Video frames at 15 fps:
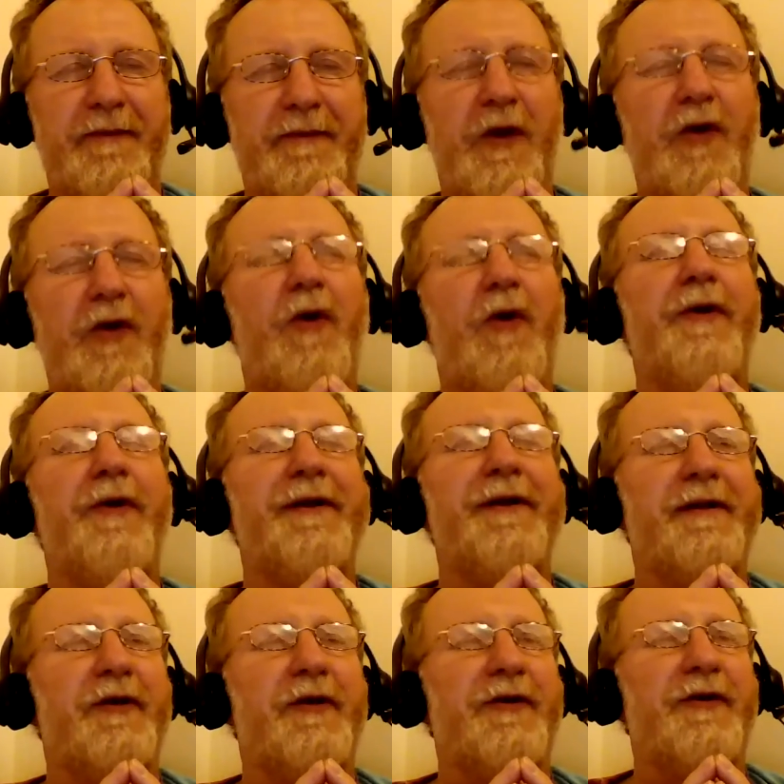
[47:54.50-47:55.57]
grow
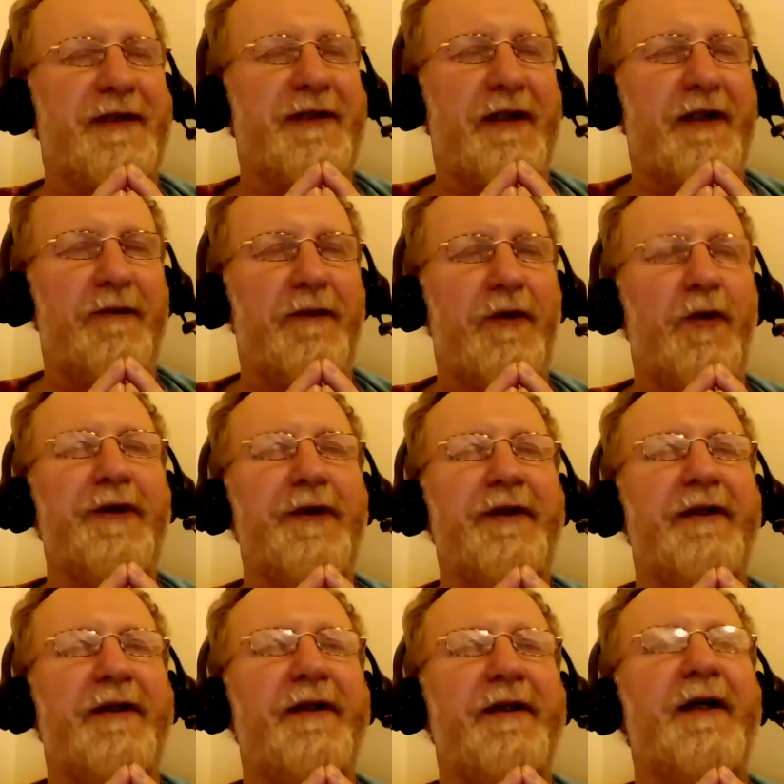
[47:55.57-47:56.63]
it in yourself, grow it
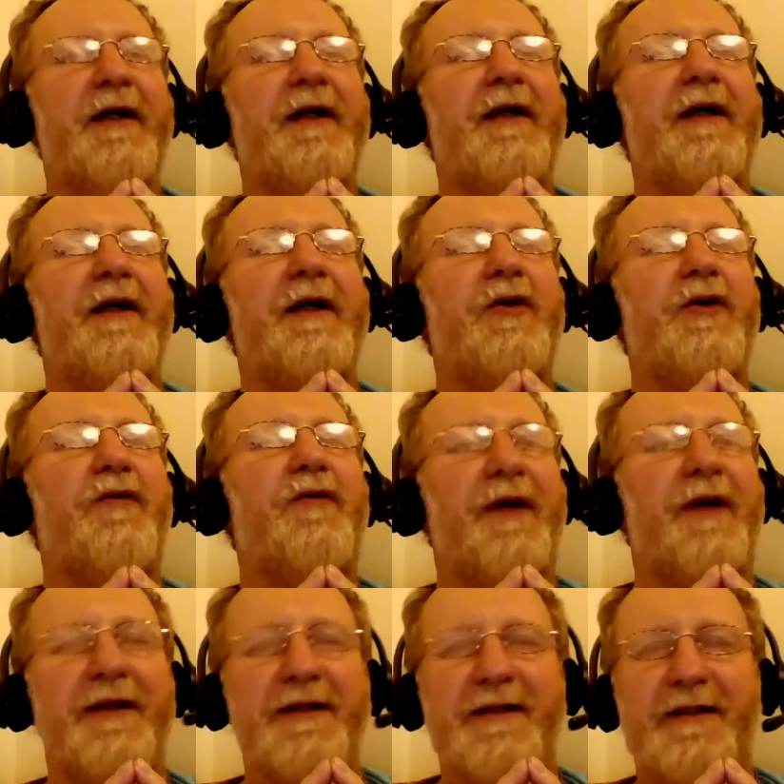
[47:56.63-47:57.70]
in, in your
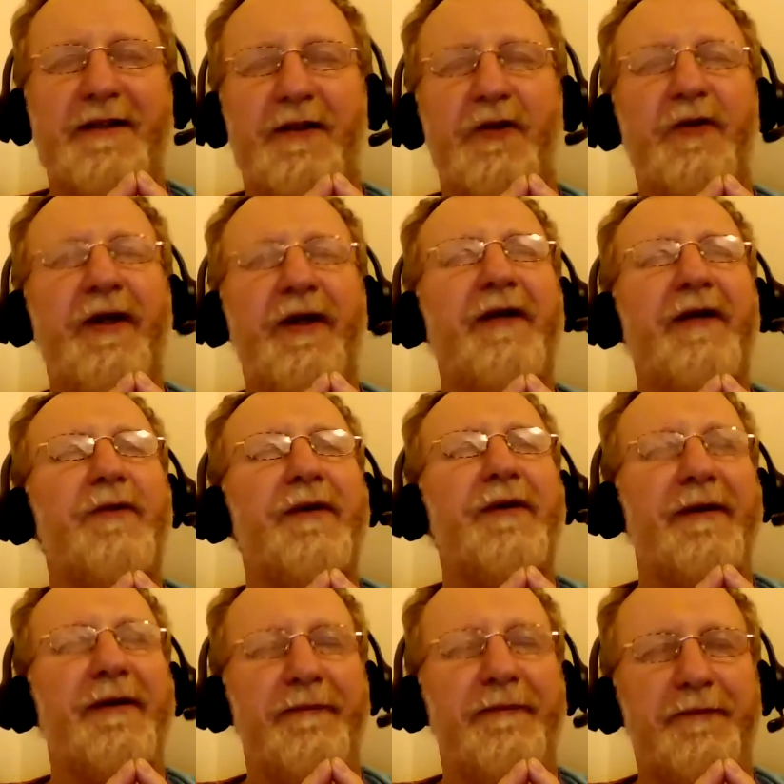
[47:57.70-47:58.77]
friends, unite with
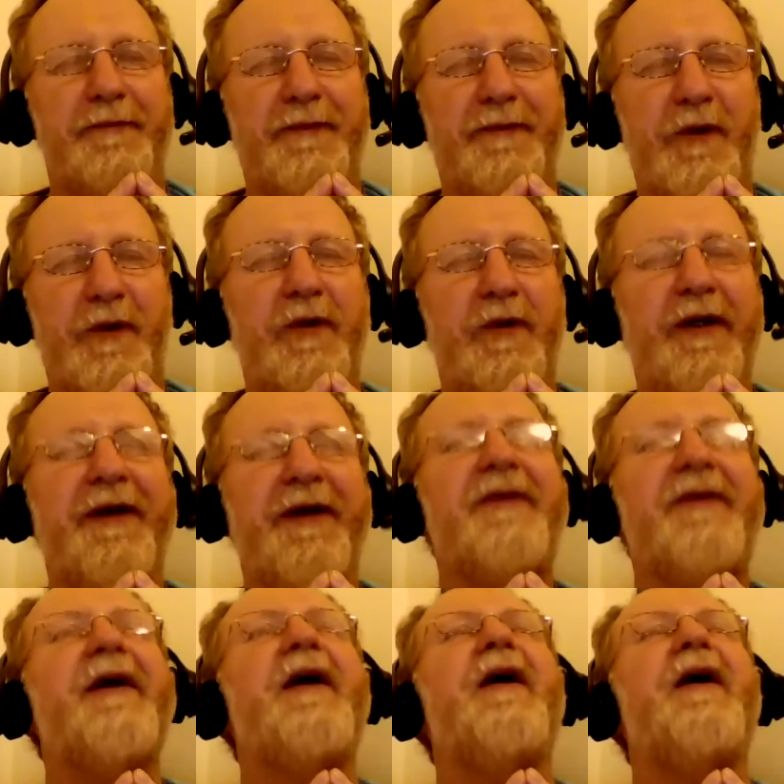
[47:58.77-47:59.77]
them, unite